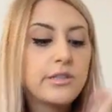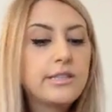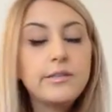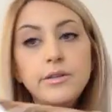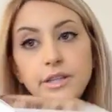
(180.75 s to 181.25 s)

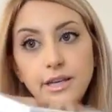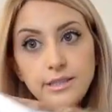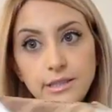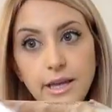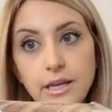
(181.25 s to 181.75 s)
that's the only thing I
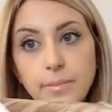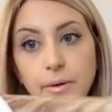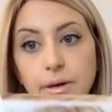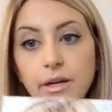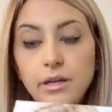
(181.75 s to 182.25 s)
didn't like
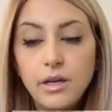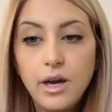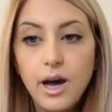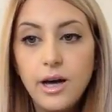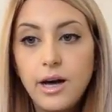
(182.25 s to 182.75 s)
about it.
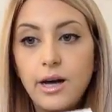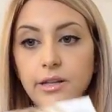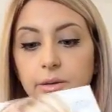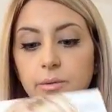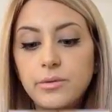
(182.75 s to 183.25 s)

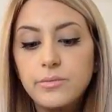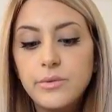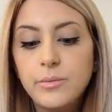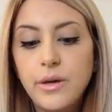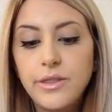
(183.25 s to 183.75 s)

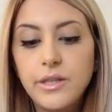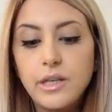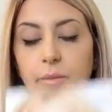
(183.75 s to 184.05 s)
The one thing that I